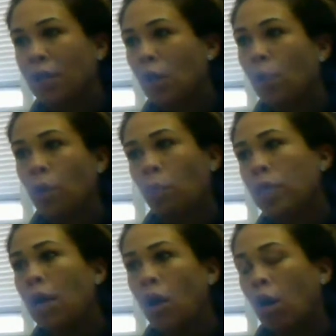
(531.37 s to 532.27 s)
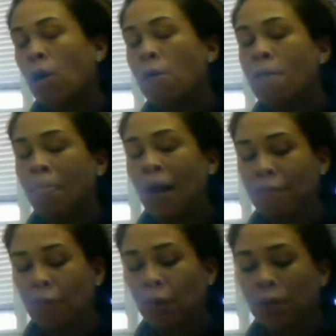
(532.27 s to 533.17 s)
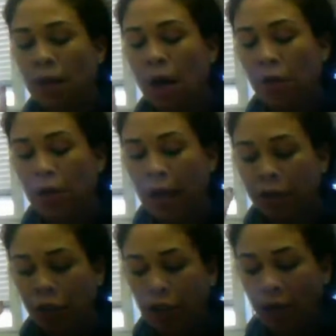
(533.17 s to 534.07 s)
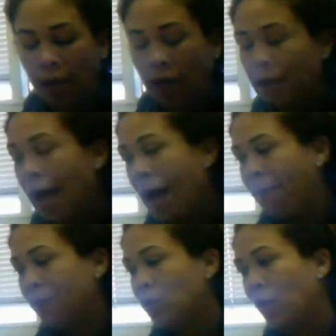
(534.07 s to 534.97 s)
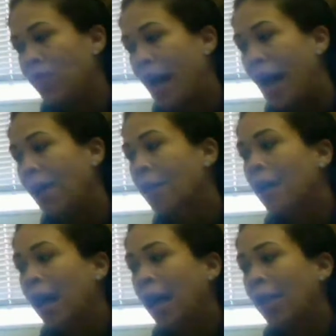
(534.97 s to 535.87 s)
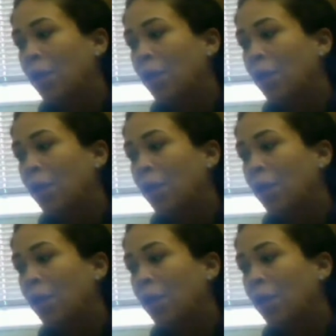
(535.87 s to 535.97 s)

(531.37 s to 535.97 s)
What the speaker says: When we are focused on health and energy, a lot happens with that.